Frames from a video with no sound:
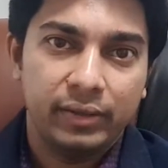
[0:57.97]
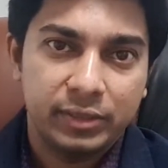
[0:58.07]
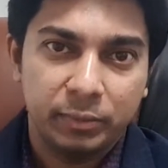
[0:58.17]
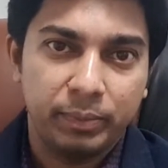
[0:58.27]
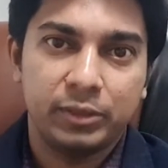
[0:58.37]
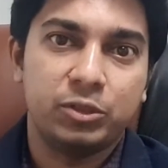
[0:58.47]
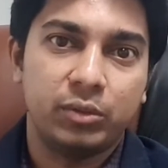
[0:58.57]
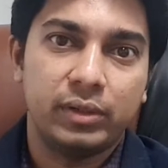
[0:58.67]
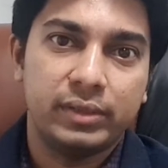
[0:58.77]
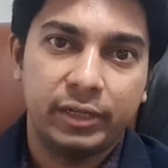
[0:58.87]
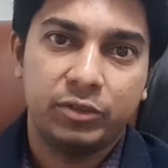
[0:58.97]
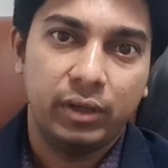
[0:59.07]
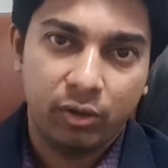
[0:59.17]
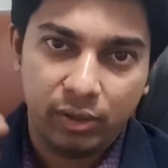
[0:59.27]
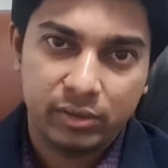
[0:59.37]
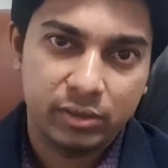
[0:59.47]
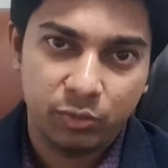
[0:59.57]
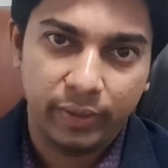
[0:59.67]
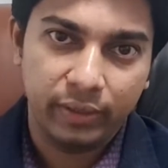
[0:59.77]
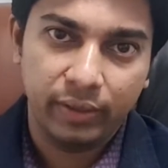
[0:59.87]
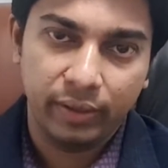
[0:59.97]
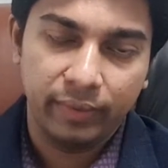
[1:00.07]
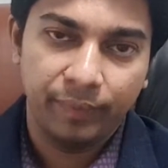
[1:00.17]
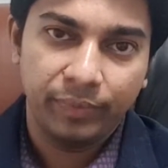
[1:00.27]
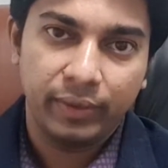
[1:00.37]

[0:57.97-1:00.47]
simple sugars actually causes weight gain,